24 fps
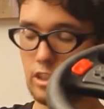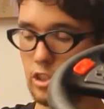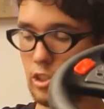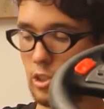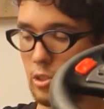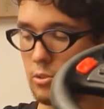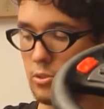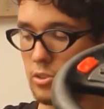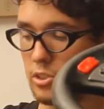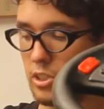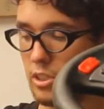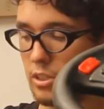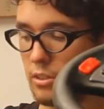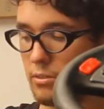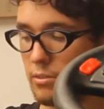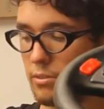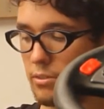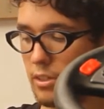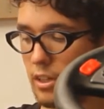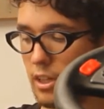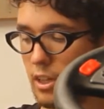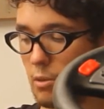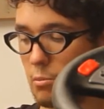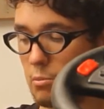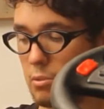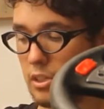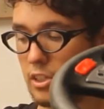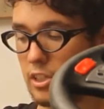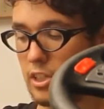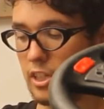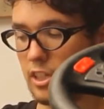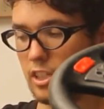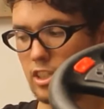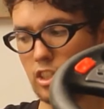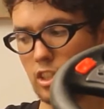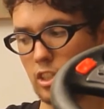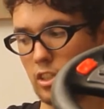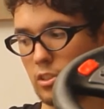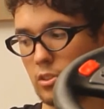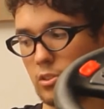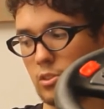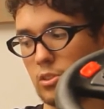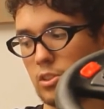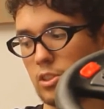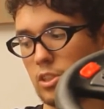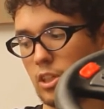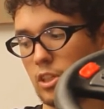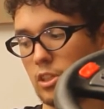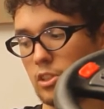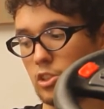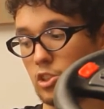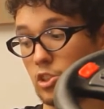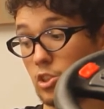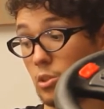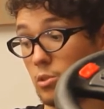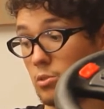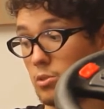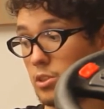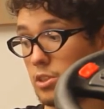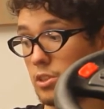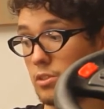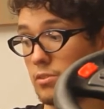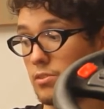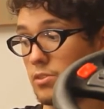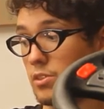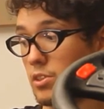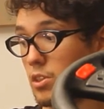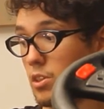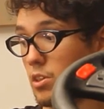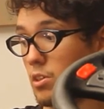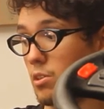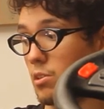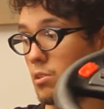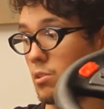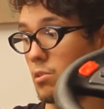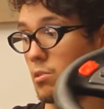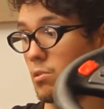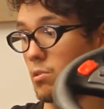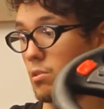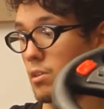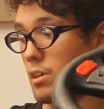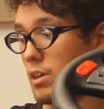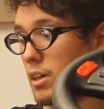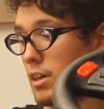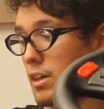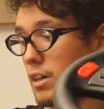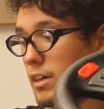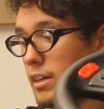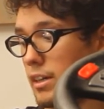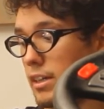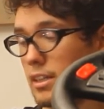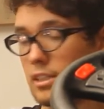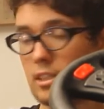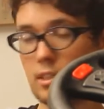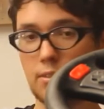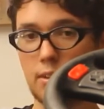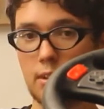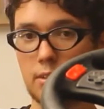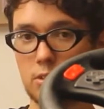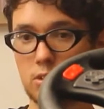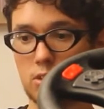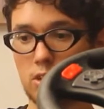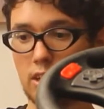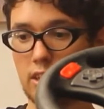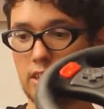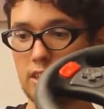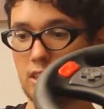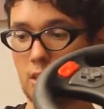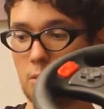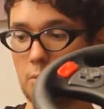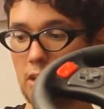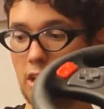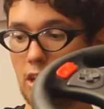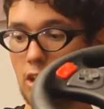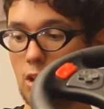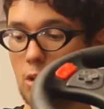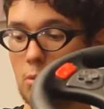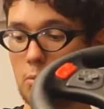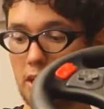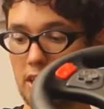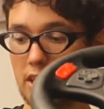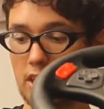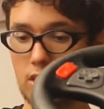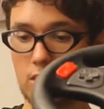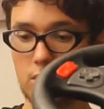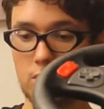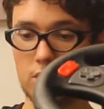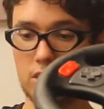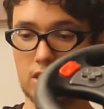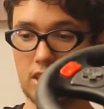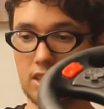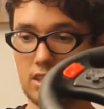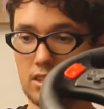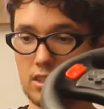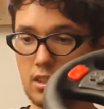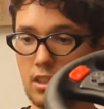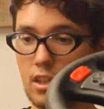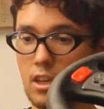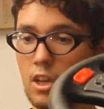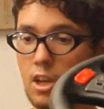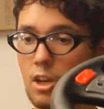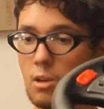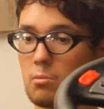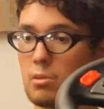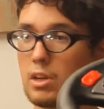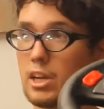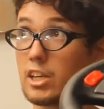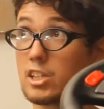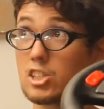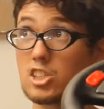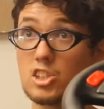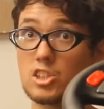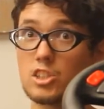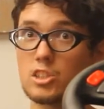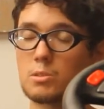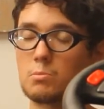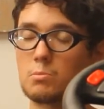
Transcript: Joseph, and a petition to St. Joseph. So I guess if I was trying to sell my home, I could use this. But I actually just